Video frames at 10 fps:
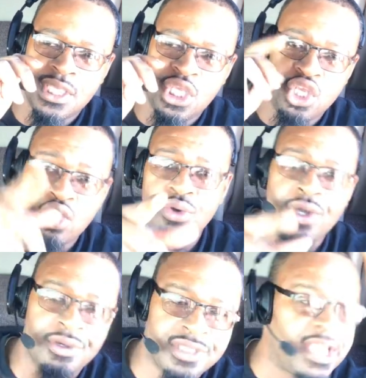you
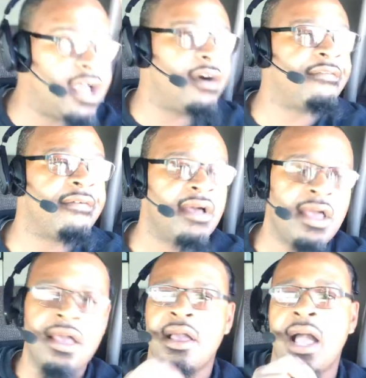yourself,
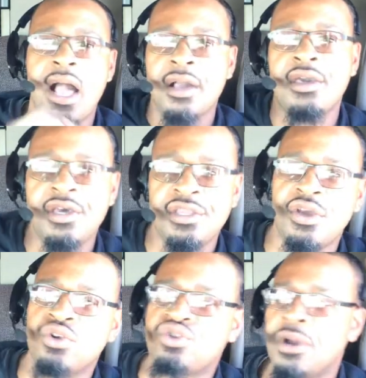how good
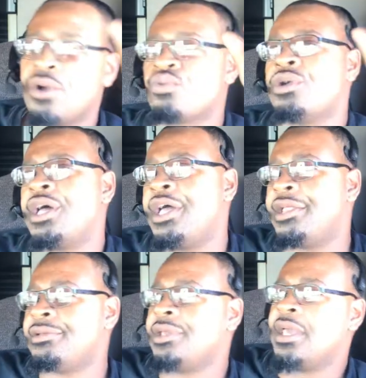your truck
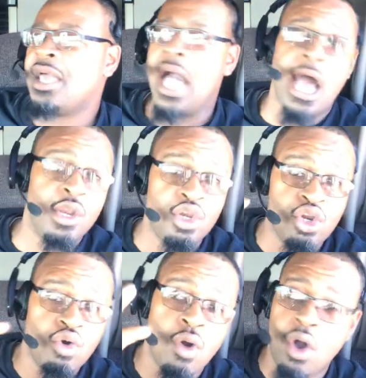run, how
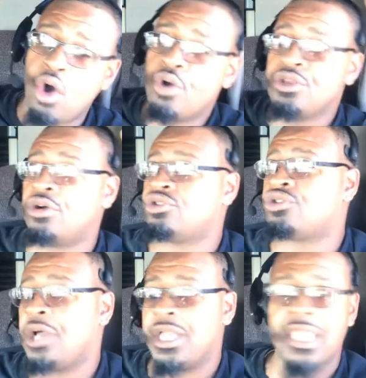new or old your
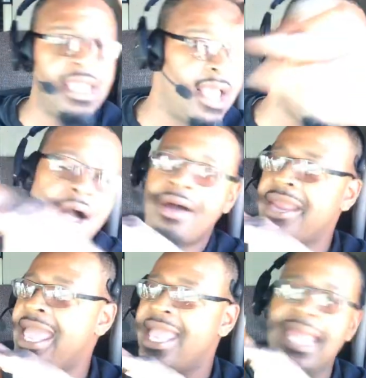truck is, all that,